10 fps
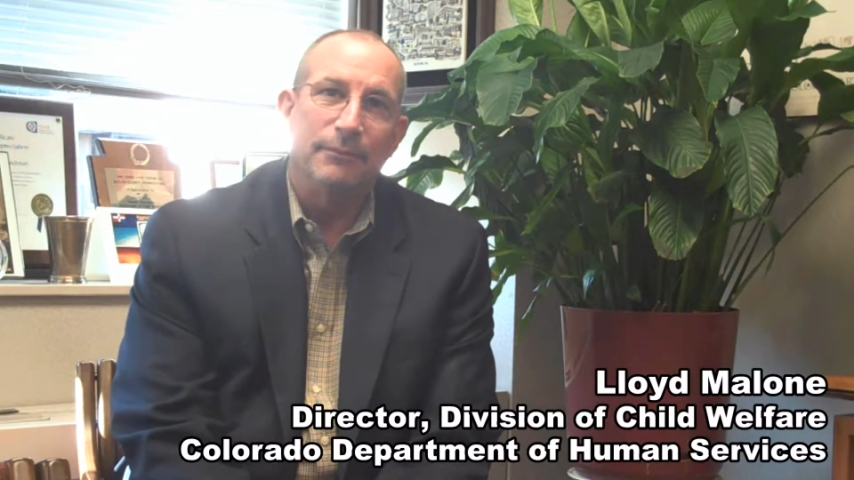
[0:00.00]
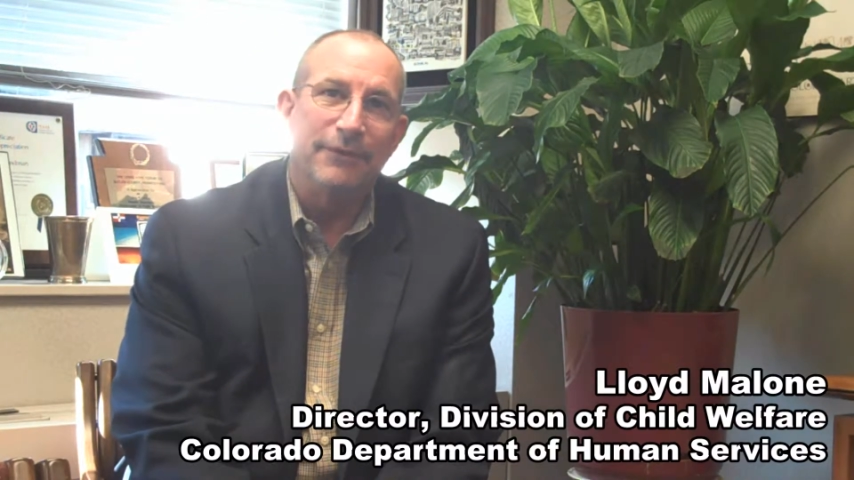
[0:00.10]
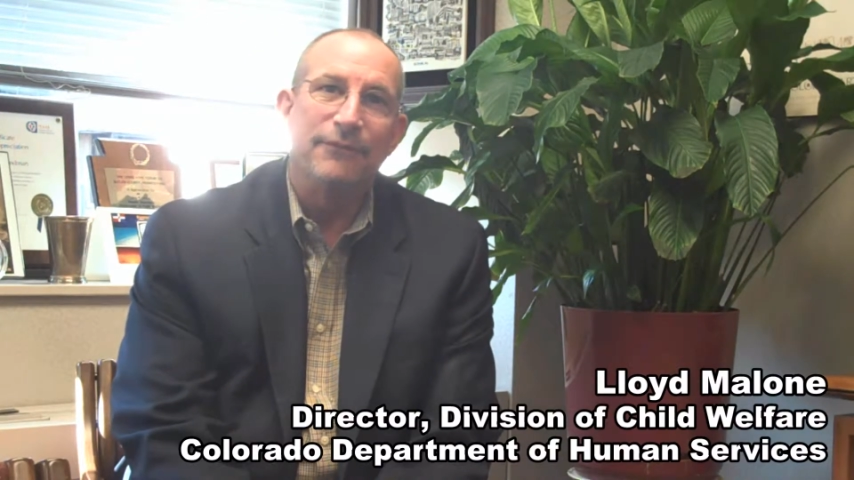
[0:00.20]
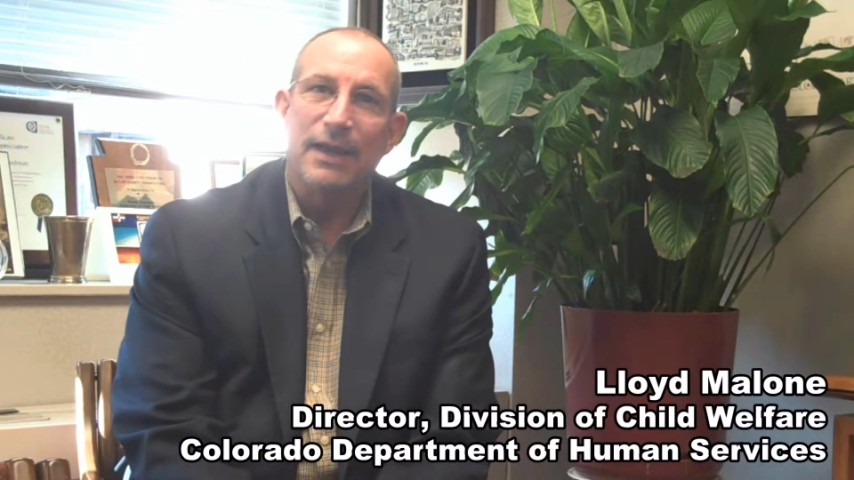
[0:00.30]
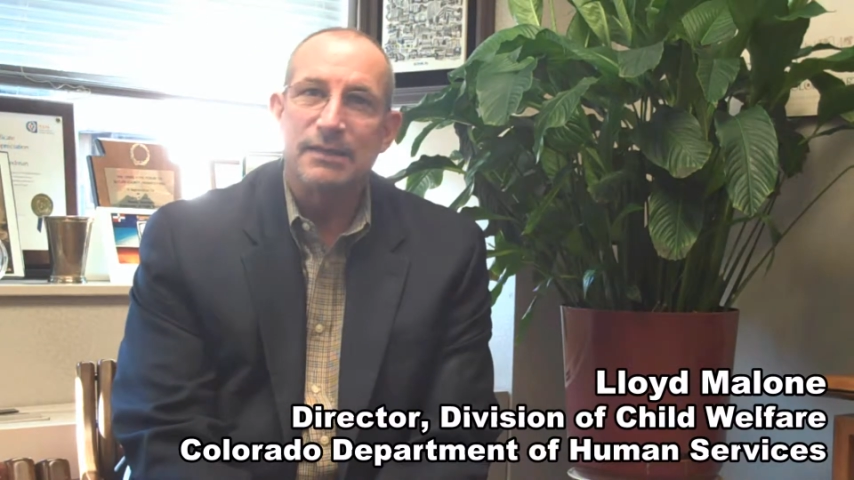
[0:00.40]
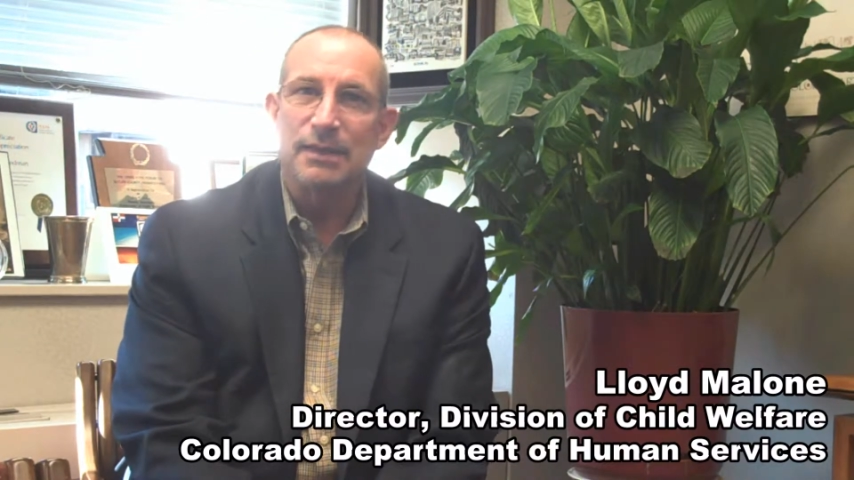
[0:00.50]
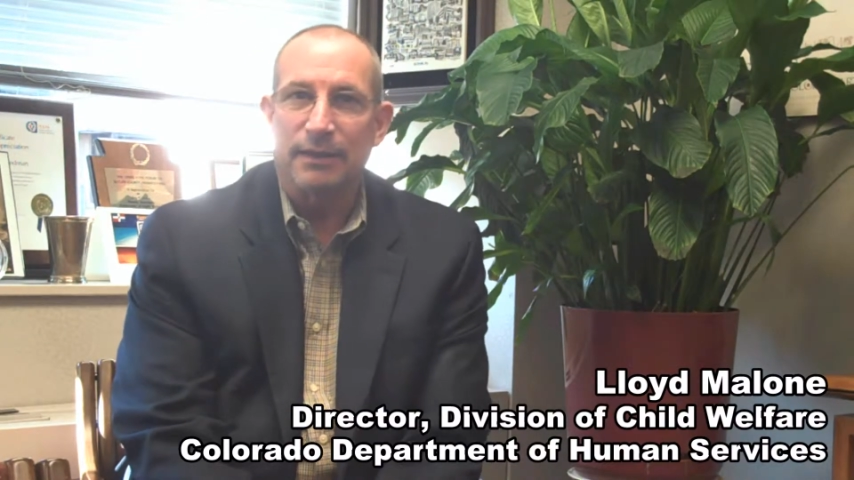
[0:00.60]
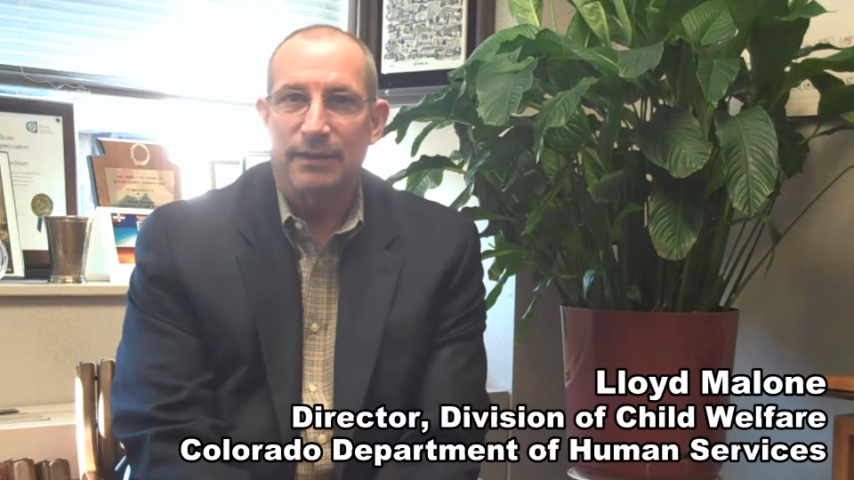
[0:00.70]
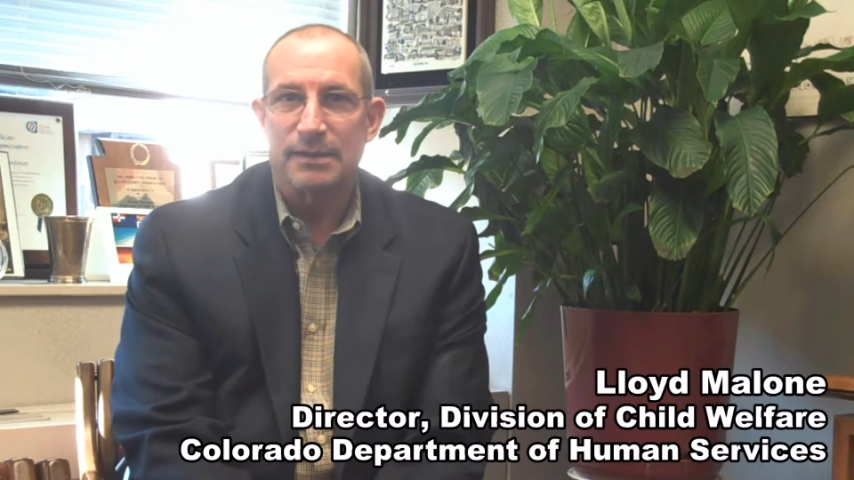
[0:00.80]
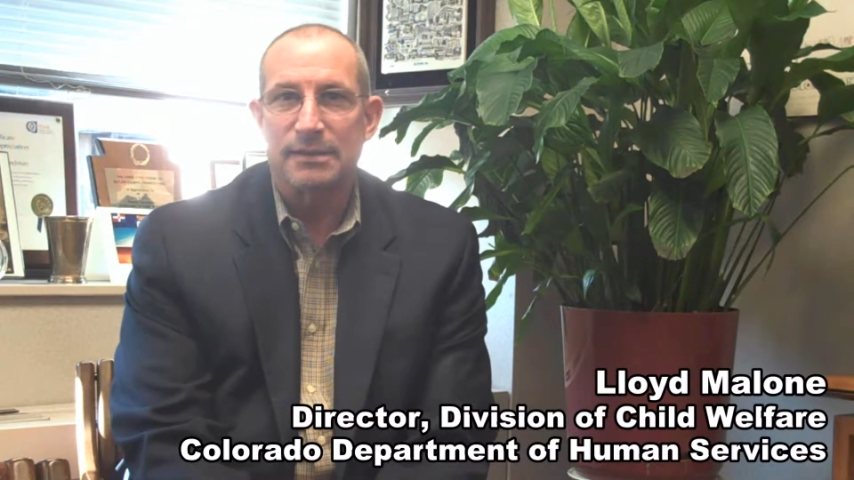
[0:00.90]
be
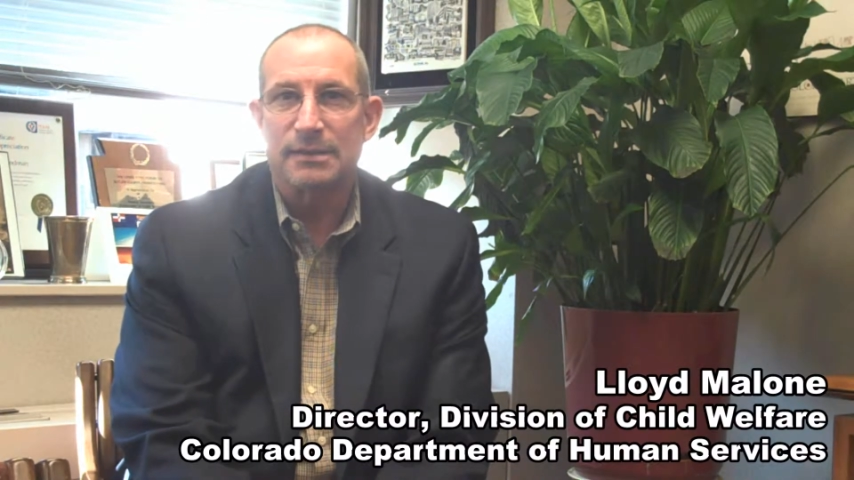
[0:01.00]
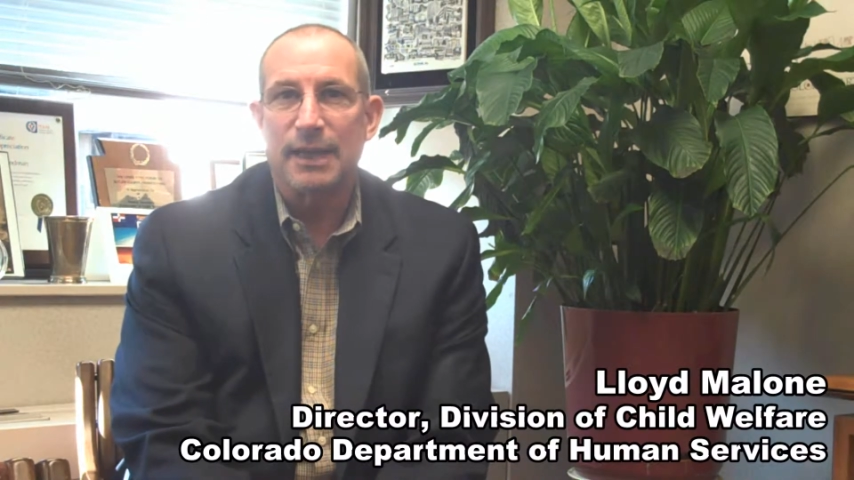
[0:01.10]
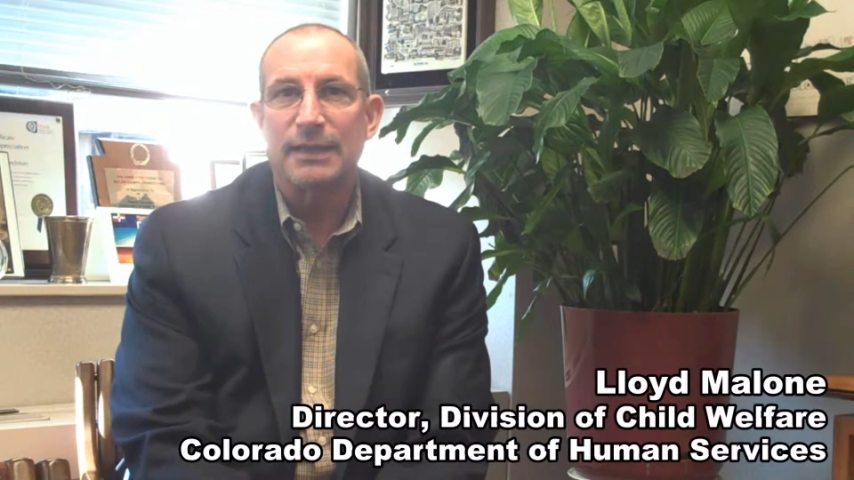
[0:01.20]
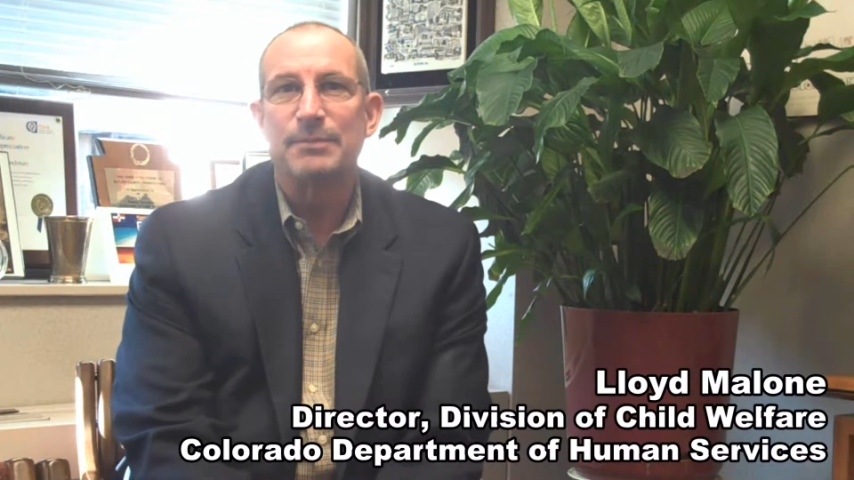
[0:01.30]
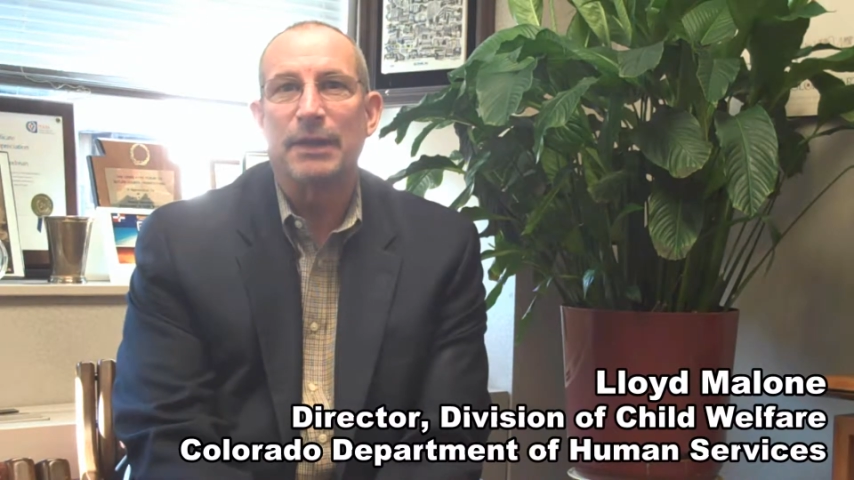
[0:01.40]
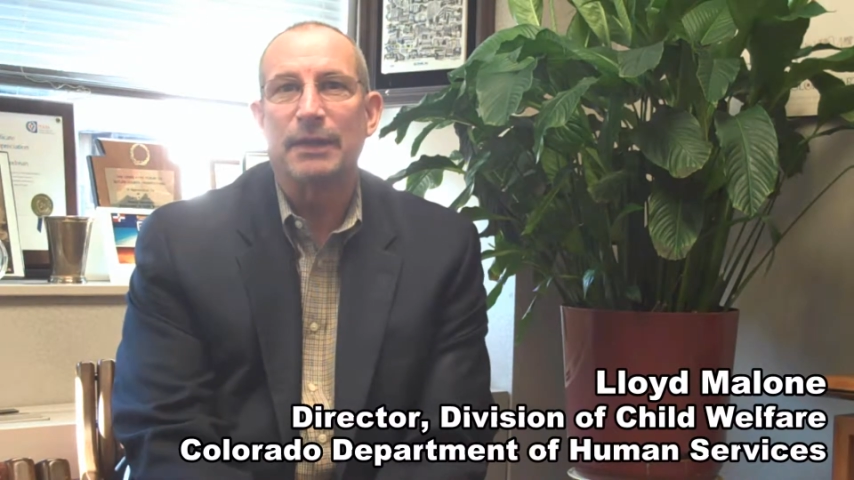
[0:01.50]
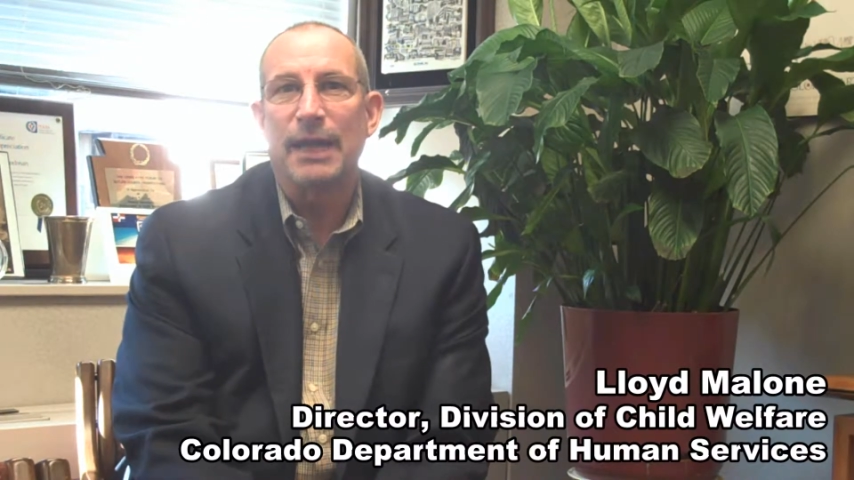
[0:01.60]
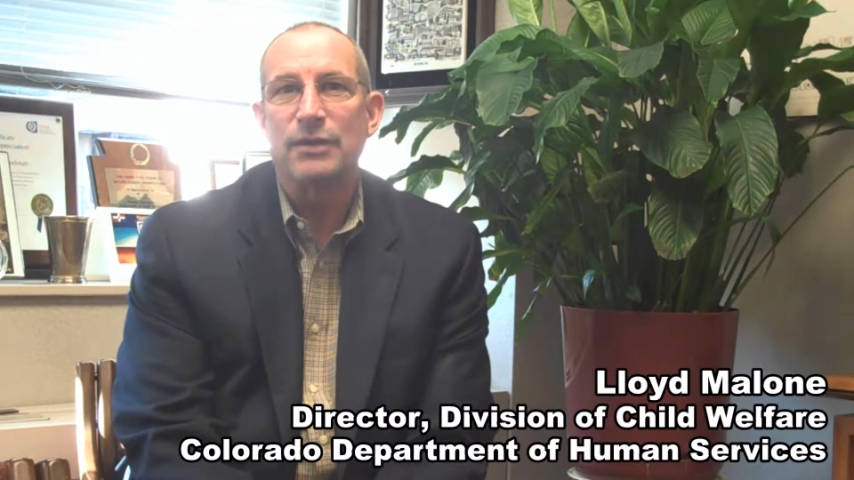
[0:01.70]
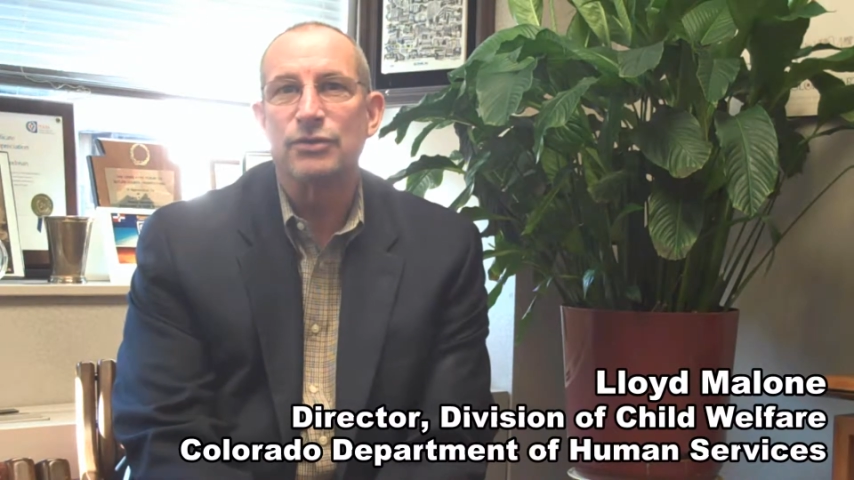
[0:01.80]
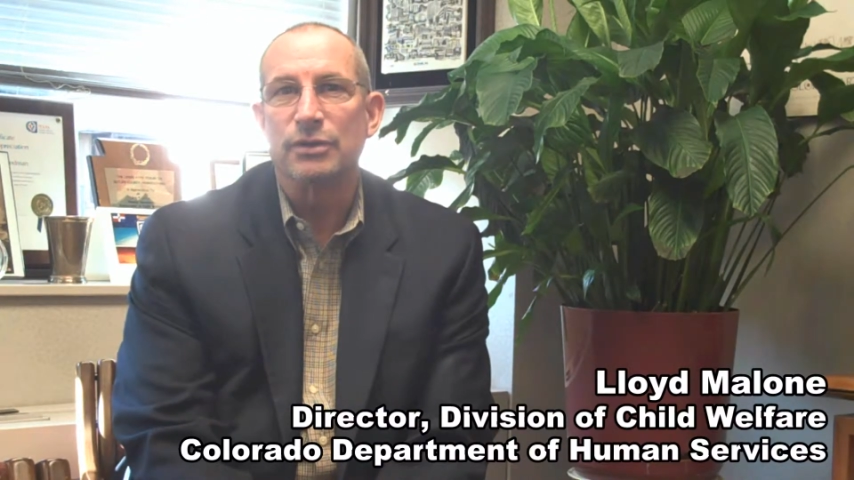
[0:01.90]
facing this
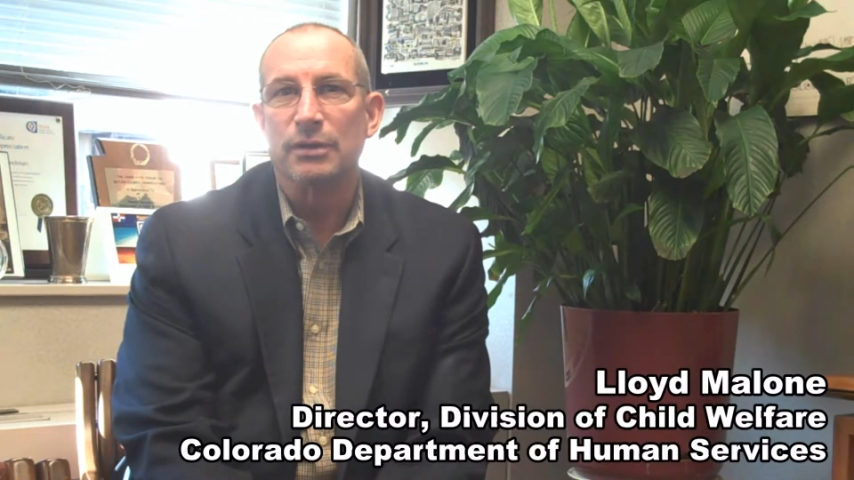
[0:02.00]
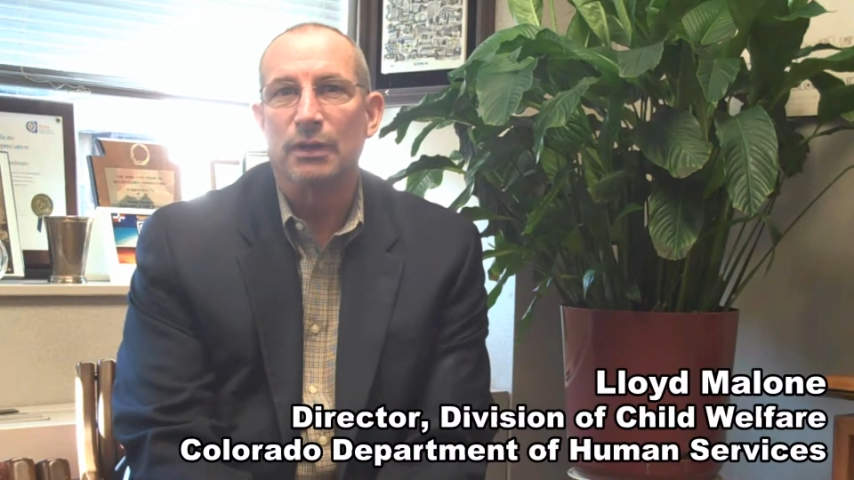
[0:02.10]
expectation